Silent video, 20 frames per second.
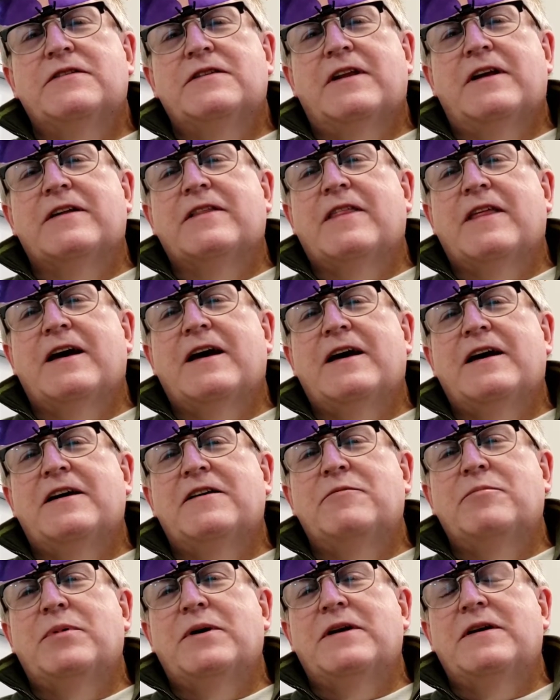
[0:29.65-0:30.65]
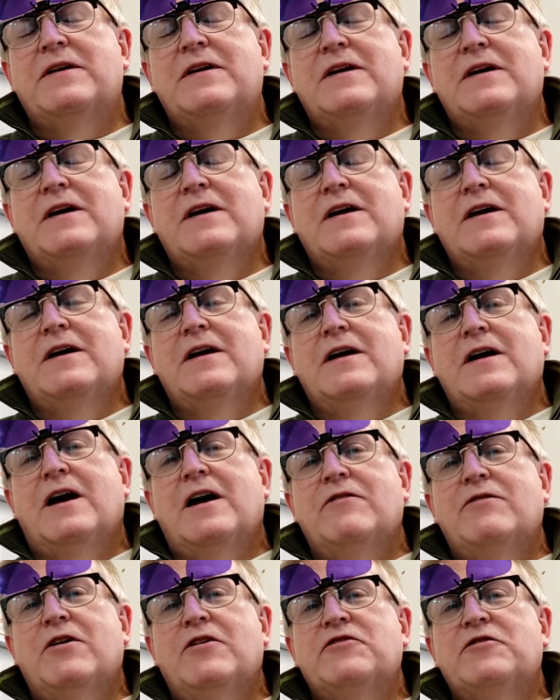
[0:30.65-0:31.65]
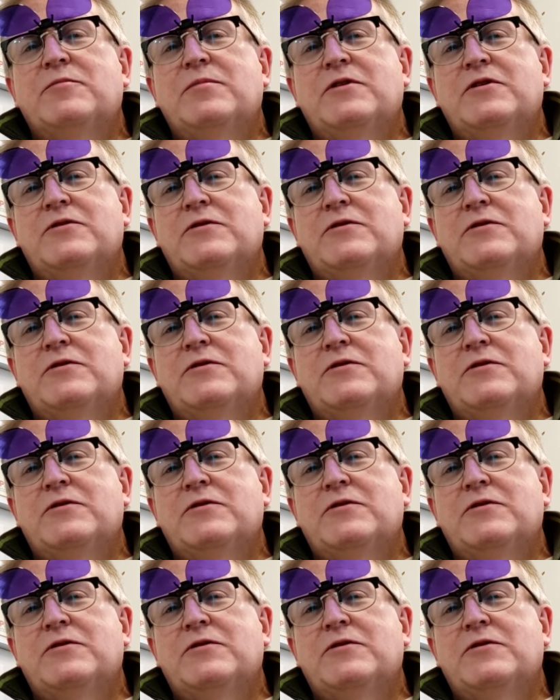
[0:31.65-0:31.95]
like that, but I've also been